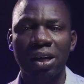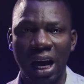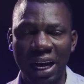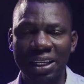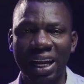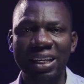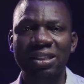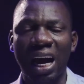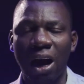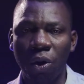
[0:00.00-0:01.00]
Hard
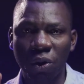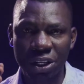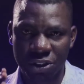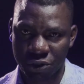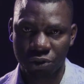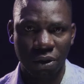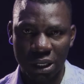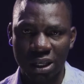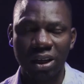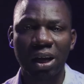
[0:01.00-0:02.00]
lights are always strong.